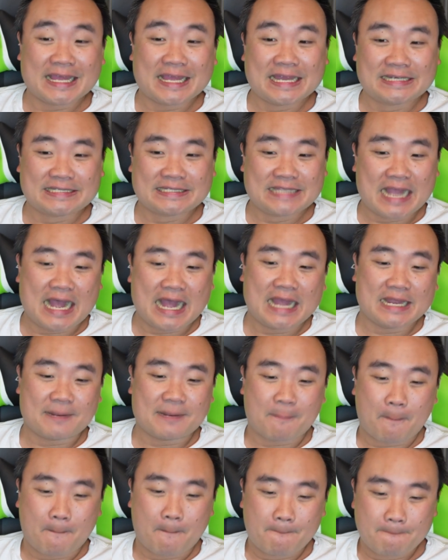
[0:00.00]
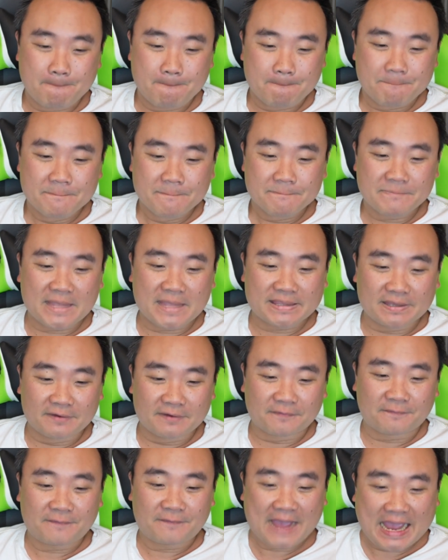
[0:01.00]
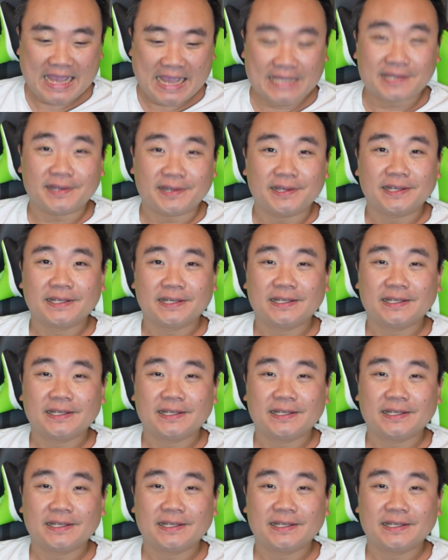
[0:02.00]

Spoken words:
it's not that they're fake.